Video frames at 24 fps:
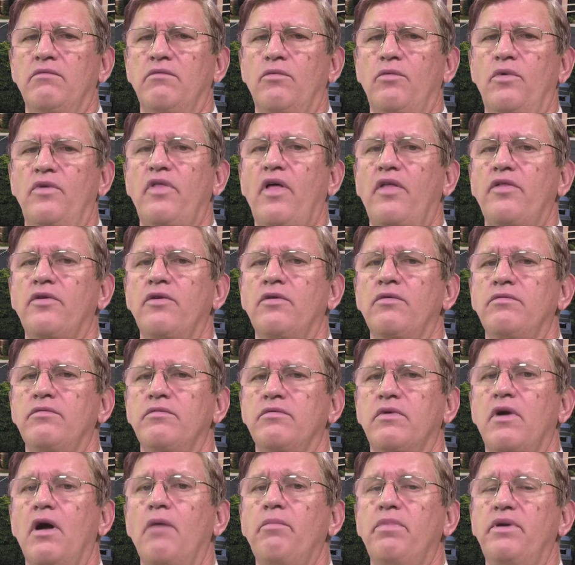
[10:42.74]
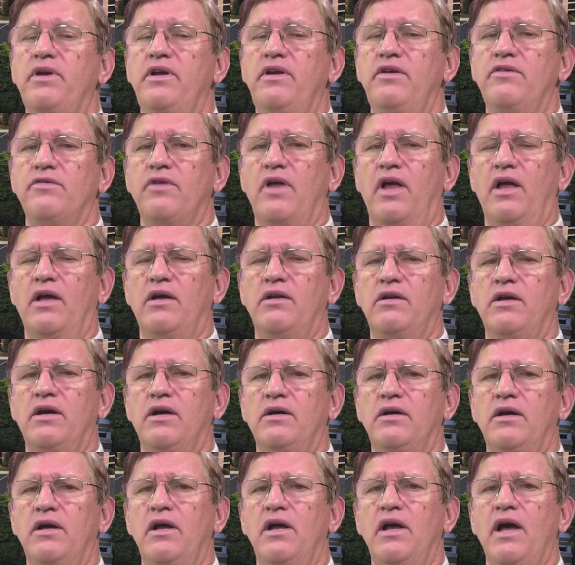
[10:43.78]
with other companies. And
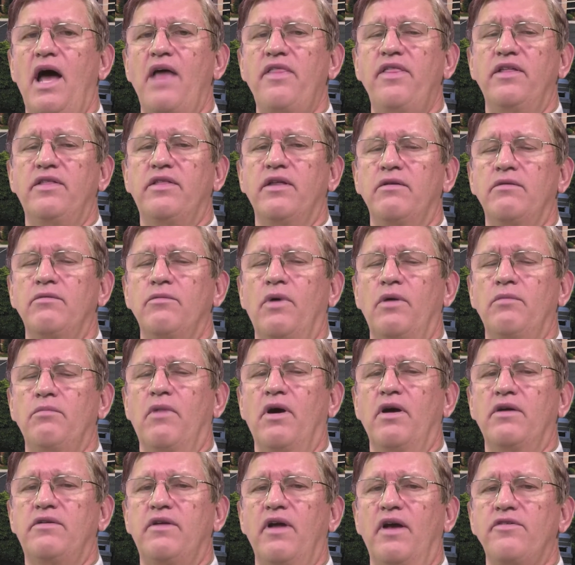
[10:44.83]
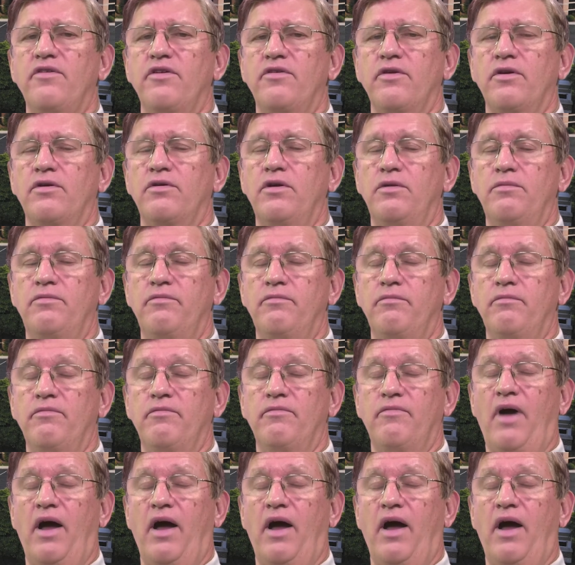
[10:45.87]
I think that what Mark does is a good